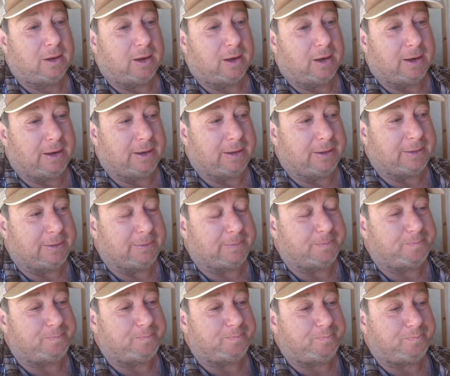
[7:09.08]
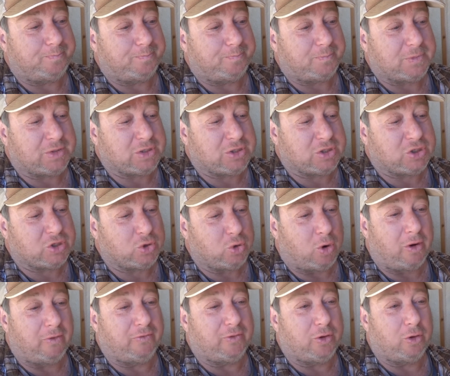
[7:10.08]
to
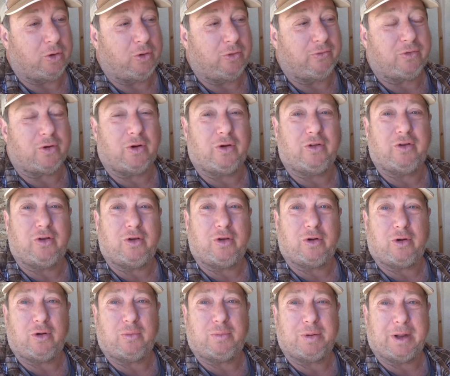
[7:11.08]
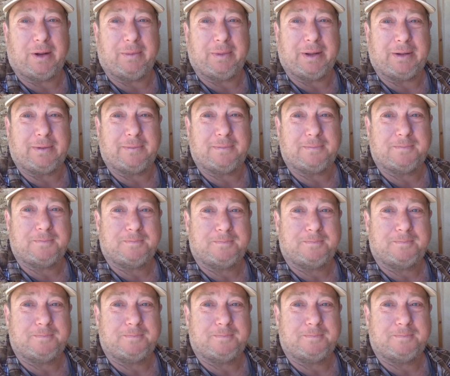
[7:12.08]
all of you who are going to do your own plumbing,